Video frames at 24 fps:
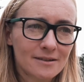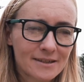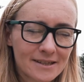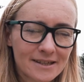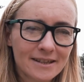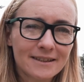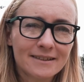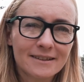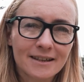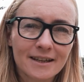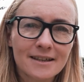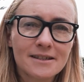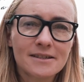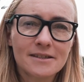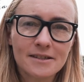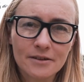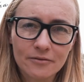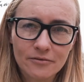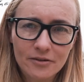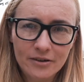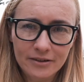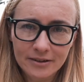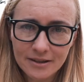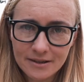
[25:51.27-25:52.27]
tea tastes
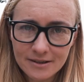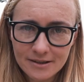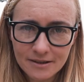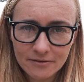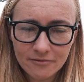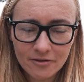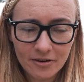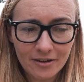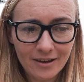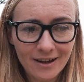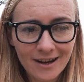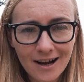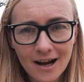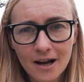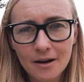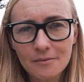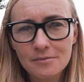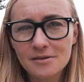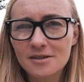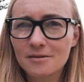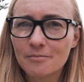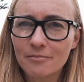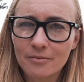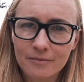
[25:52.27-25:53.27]
different in different
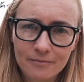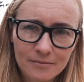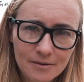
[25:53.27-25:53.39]
cups,